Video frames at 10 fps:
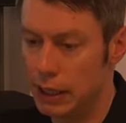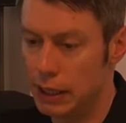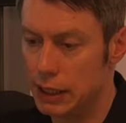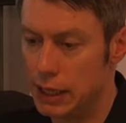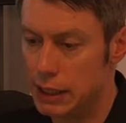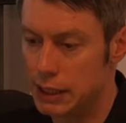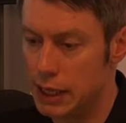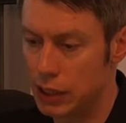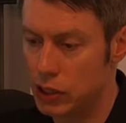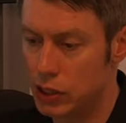this
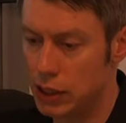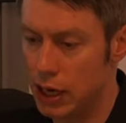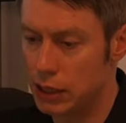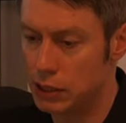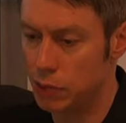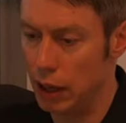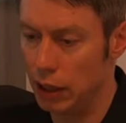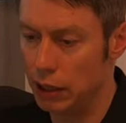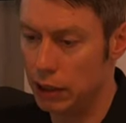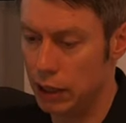section as
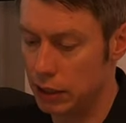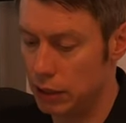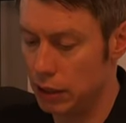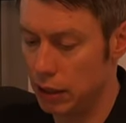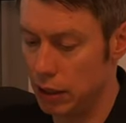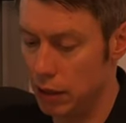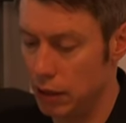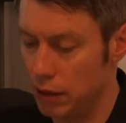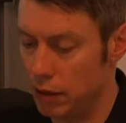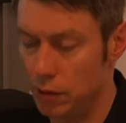well, that
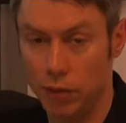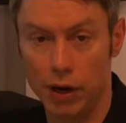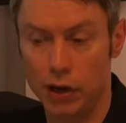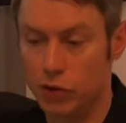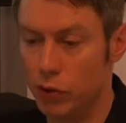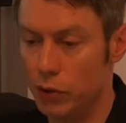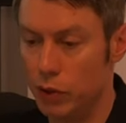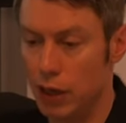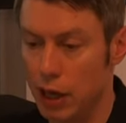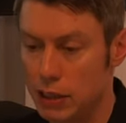what I showed
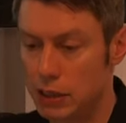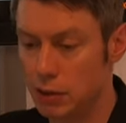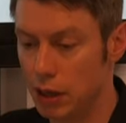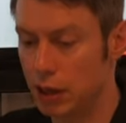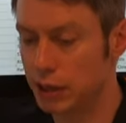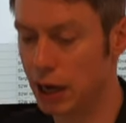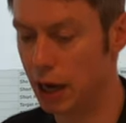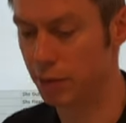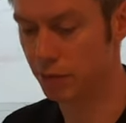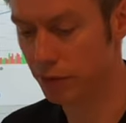you last
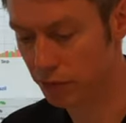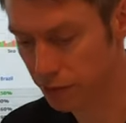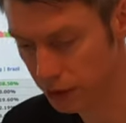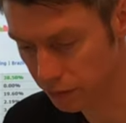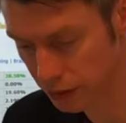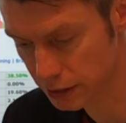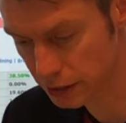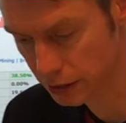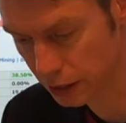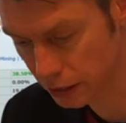time with
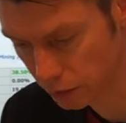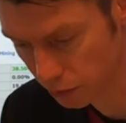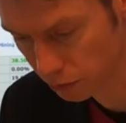Finvis. You will